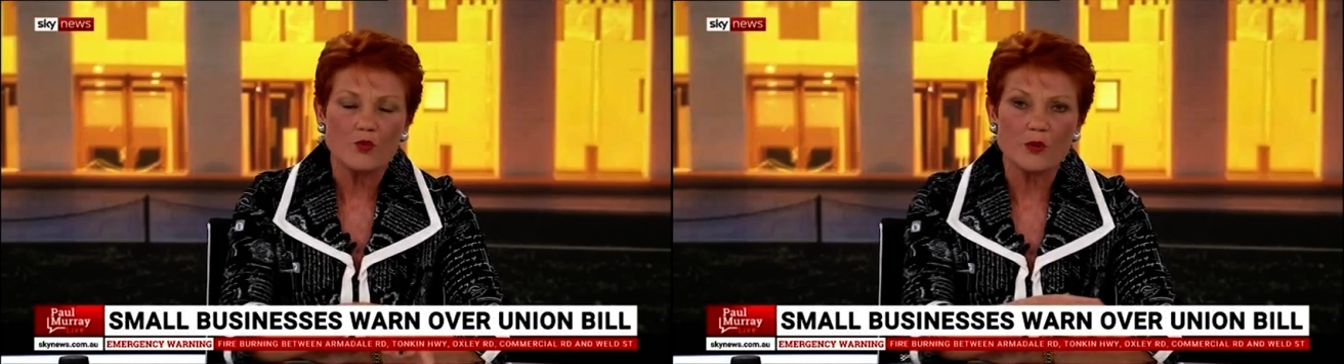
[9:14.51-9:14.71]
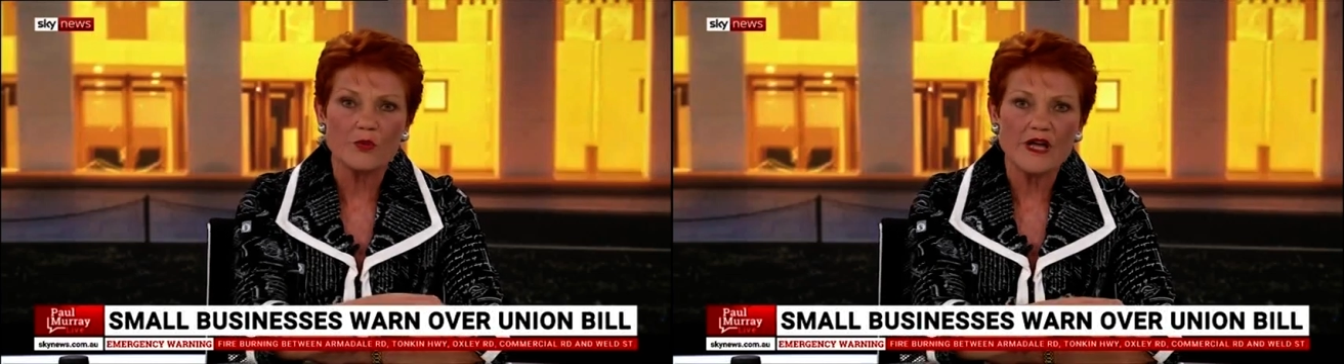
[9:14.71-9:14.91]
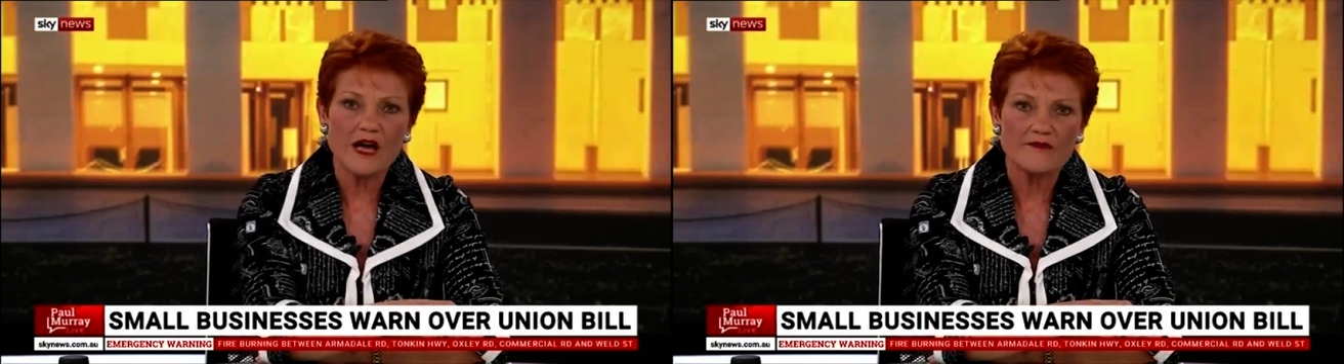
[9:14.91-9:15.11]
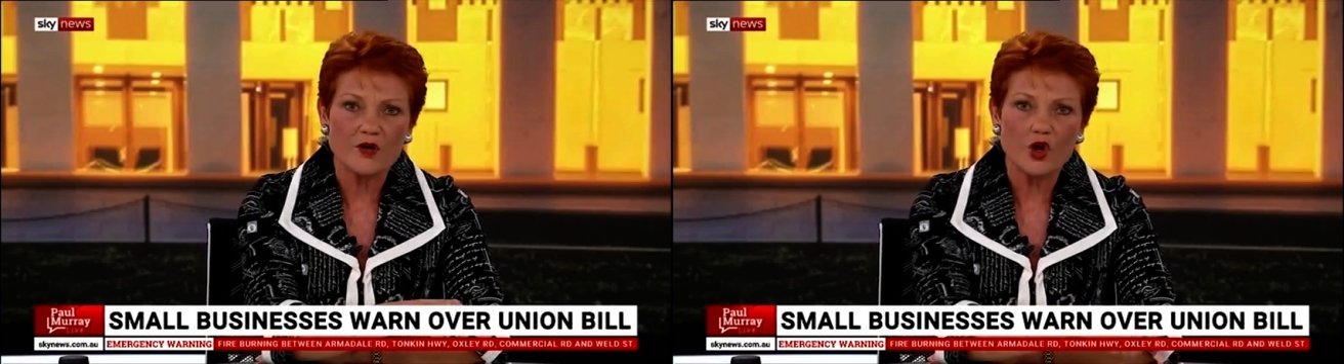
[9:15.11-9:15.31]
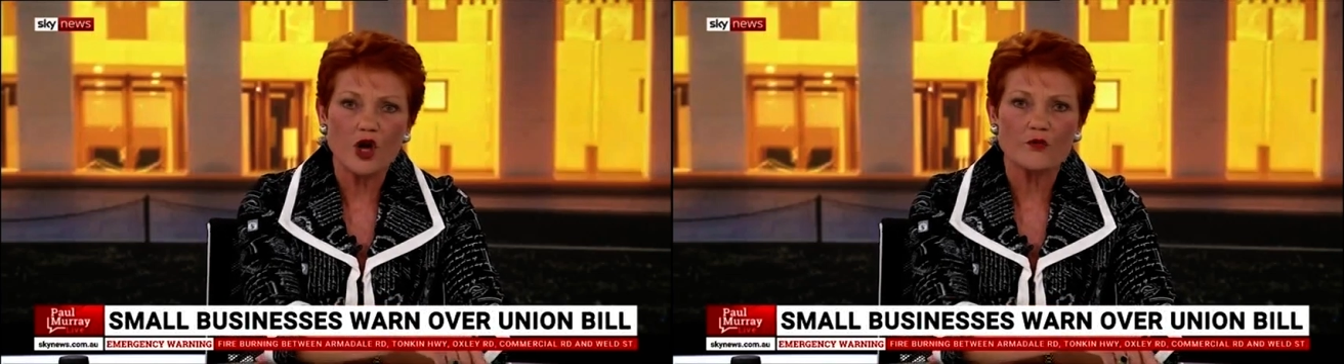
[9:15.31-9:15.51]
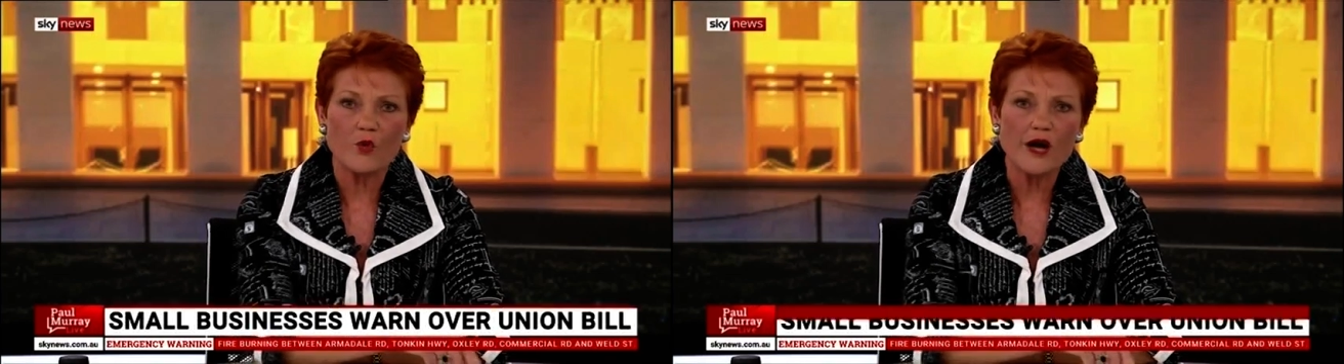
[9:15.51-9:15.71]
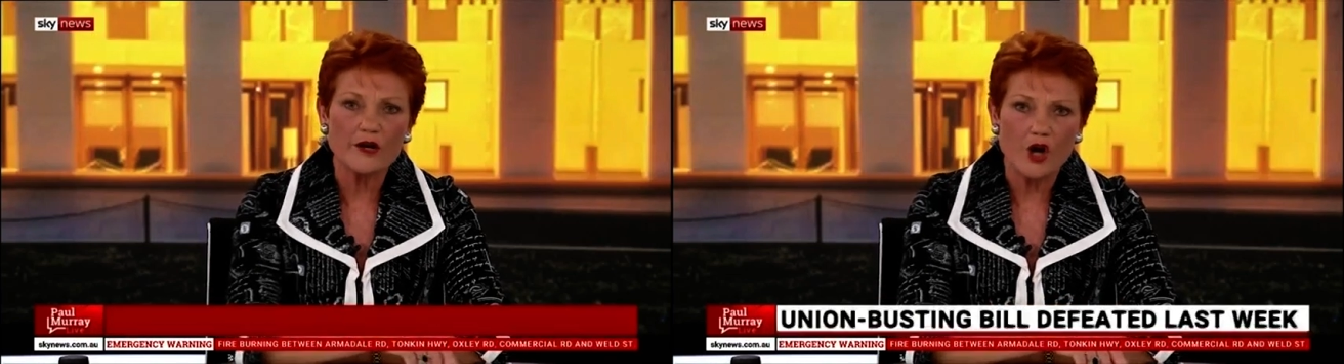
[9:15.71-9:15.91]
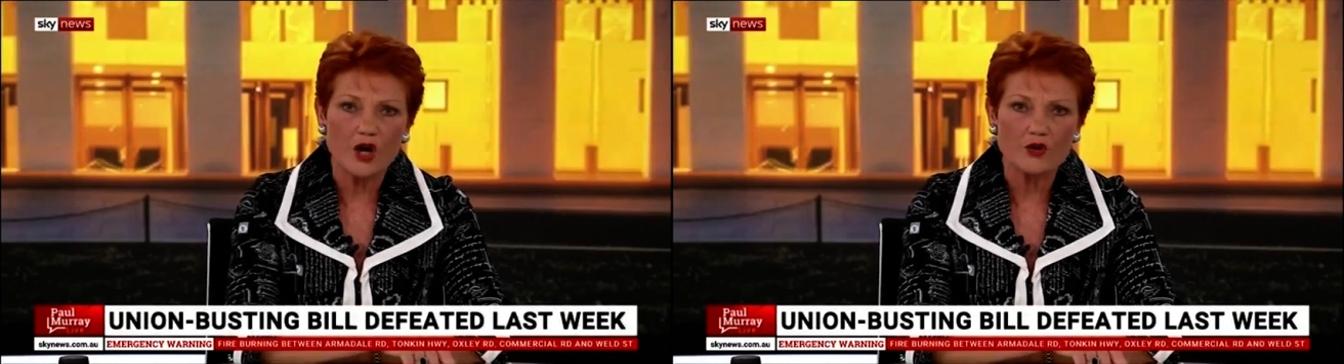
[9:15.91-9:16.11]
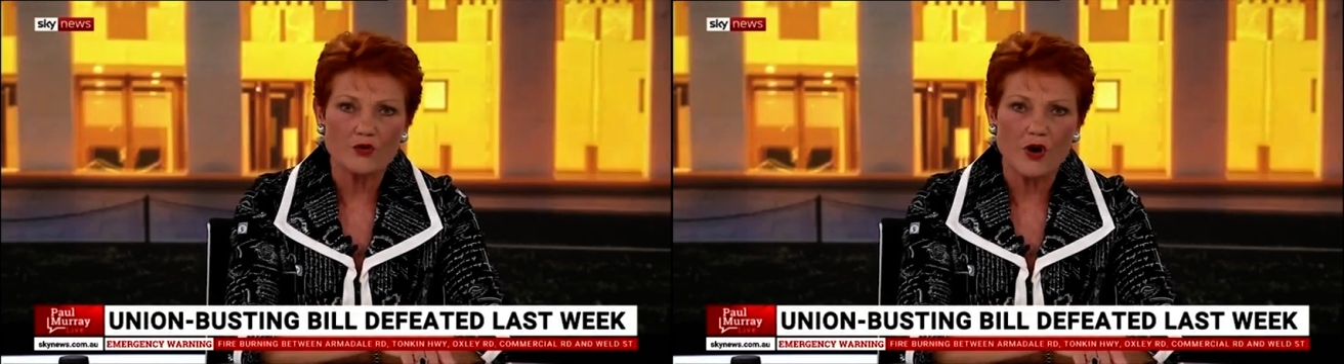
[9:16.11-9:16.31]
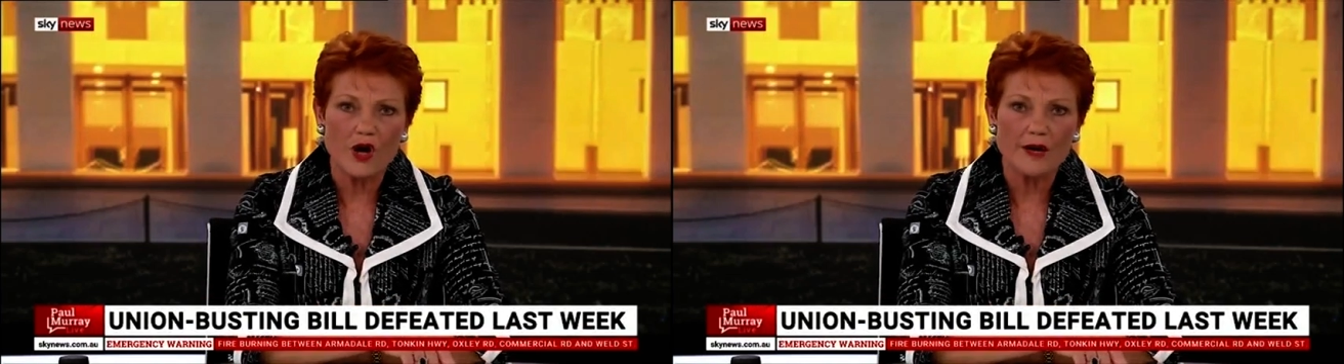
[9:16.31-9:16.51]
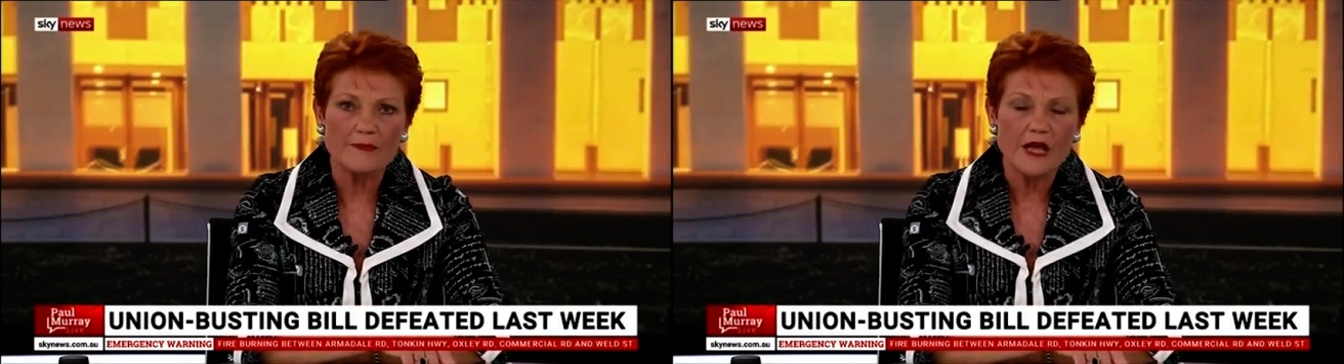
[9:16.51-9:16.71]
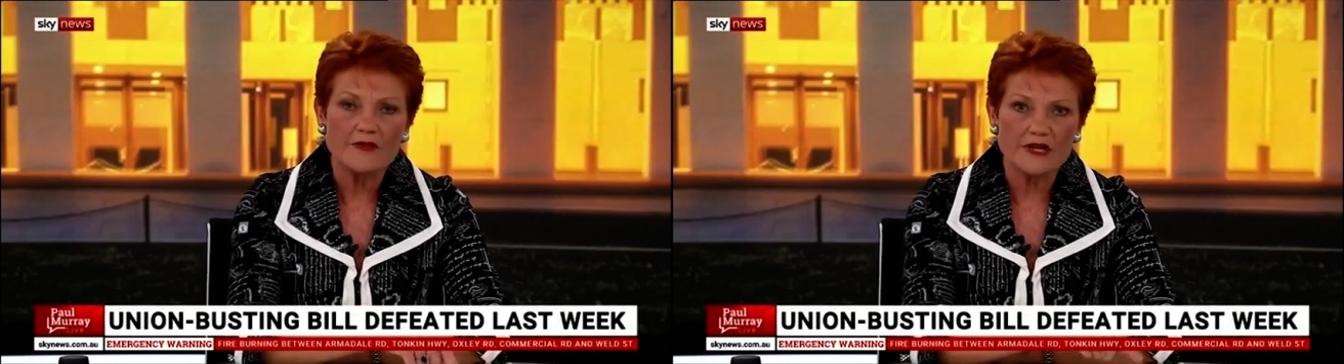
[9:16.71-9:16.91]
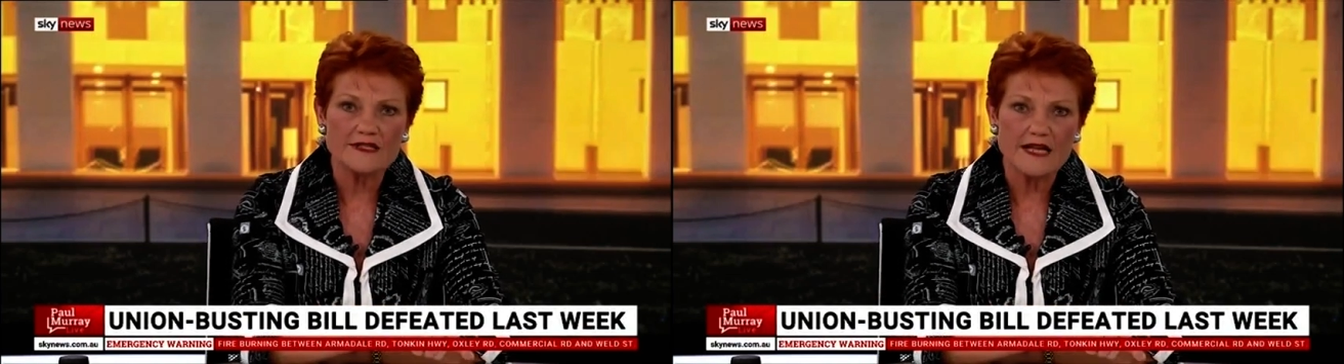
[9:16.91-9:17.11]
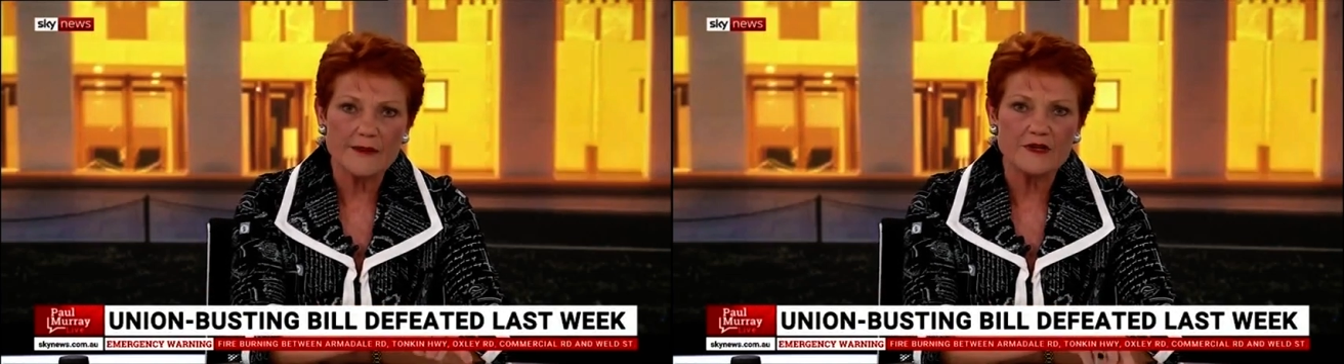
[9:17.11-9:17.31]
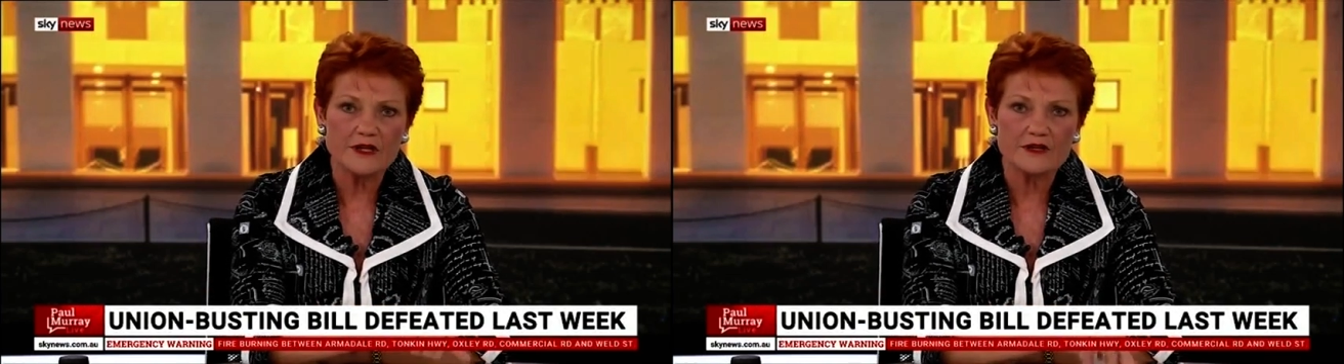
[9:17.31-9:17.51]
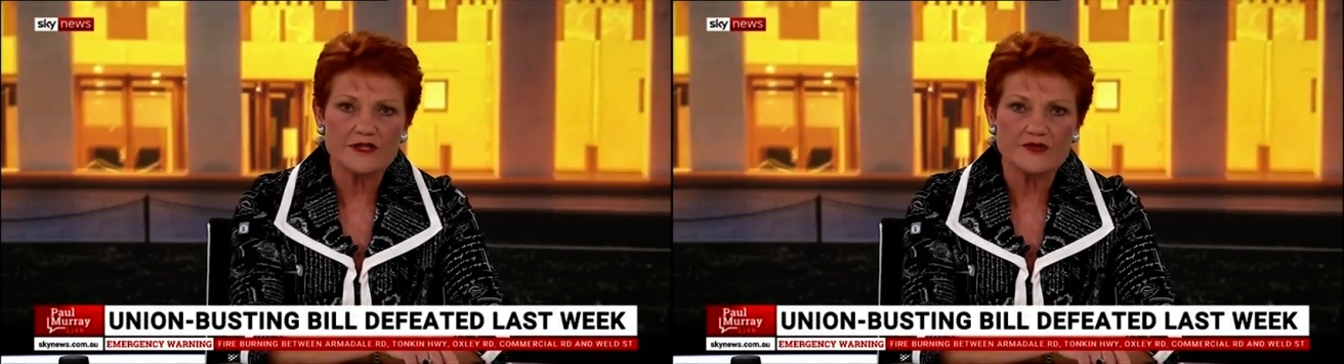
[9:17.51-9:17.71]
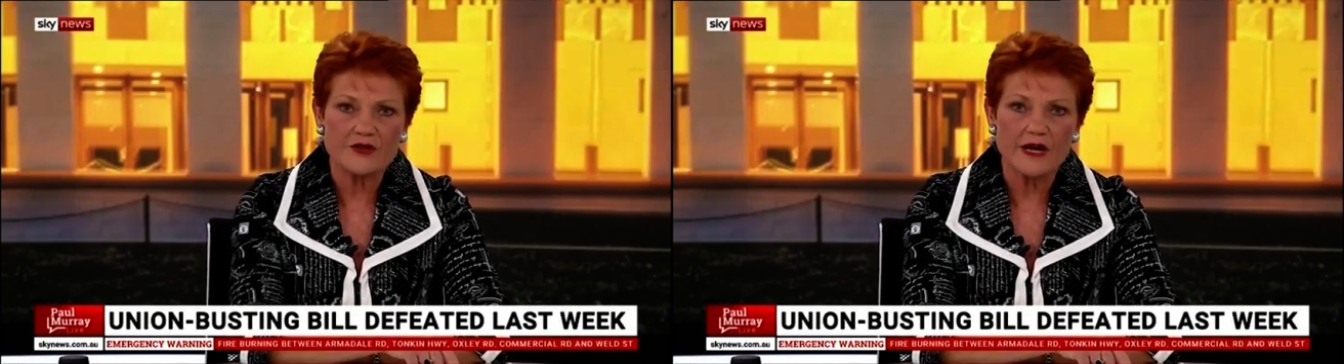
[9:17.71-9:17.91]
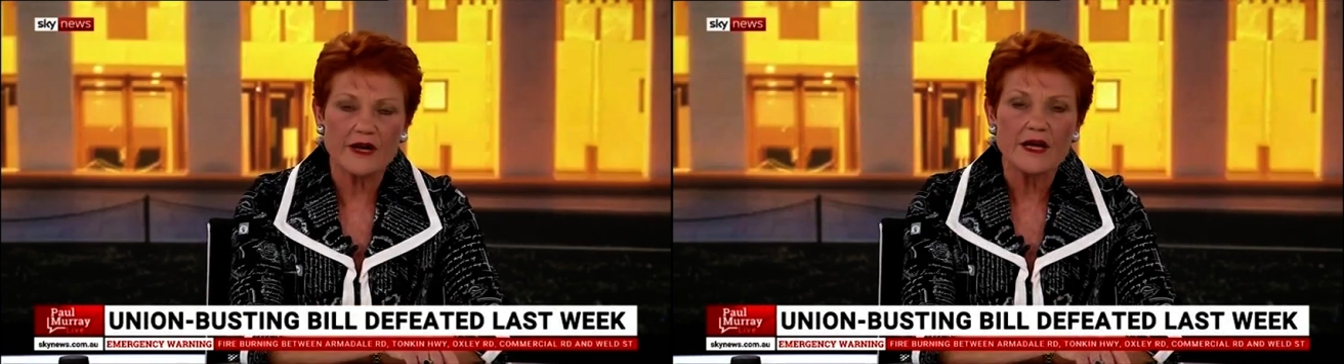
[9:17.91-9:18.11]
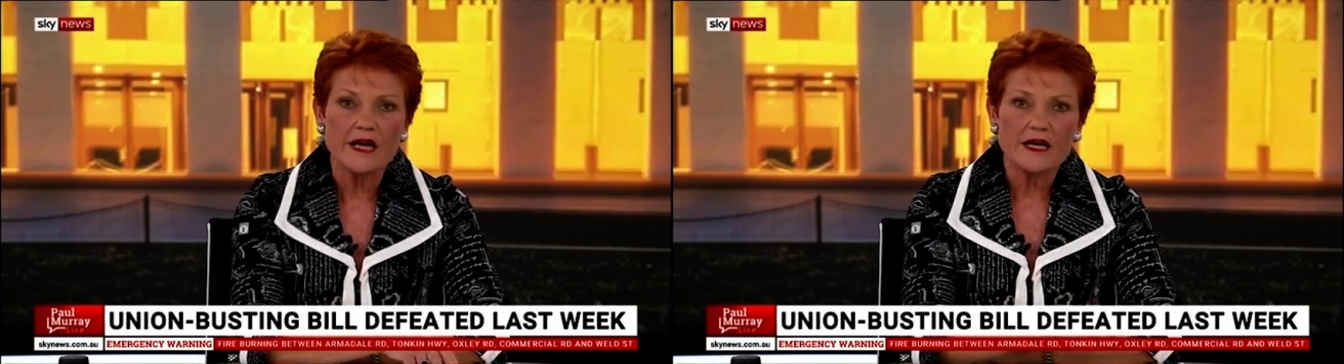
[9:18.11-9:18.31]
when we have a lot of white-collar crime that is happening in Australia.